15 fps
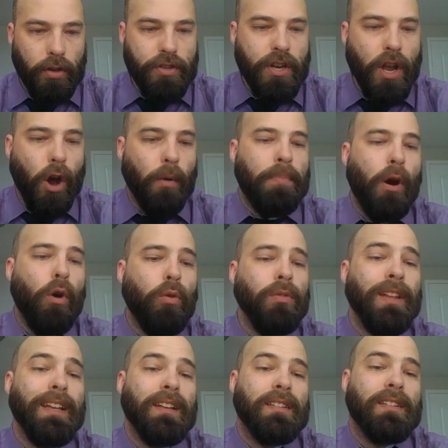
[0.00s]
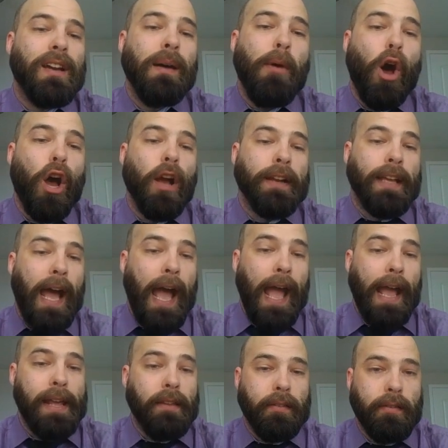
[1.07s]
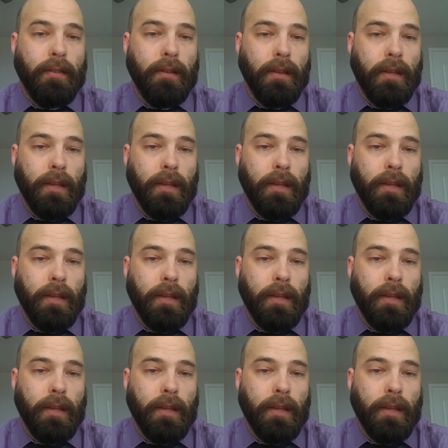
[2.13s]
No, Poland! Come on, guys!